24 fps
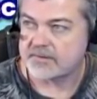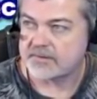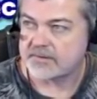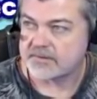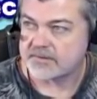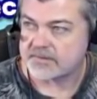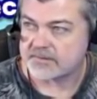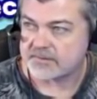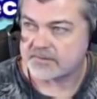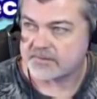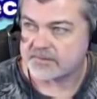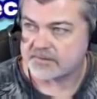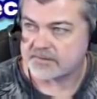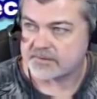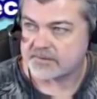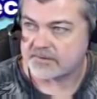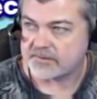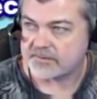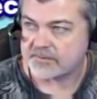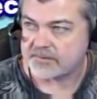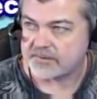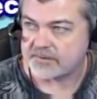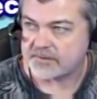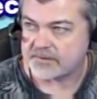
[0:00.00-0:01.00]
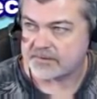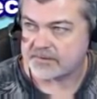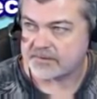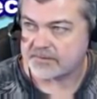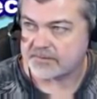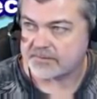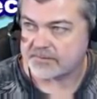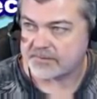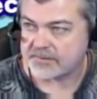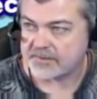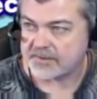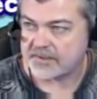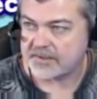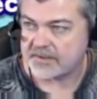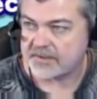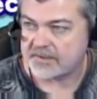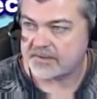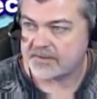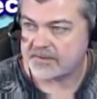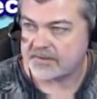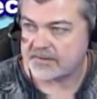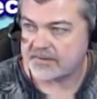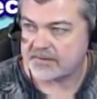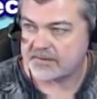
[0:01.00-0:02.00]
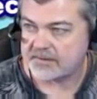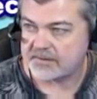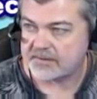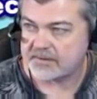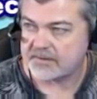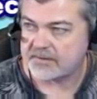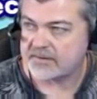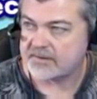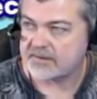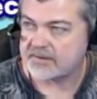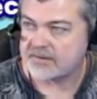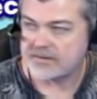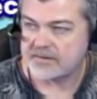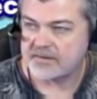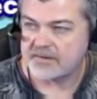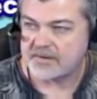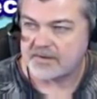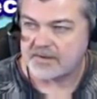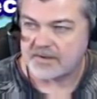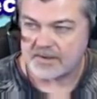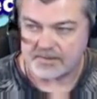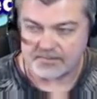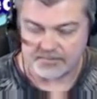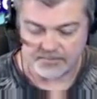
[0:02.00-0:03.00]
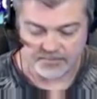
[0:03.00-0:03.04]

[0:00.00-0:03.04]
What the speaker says: So let's go hit create, and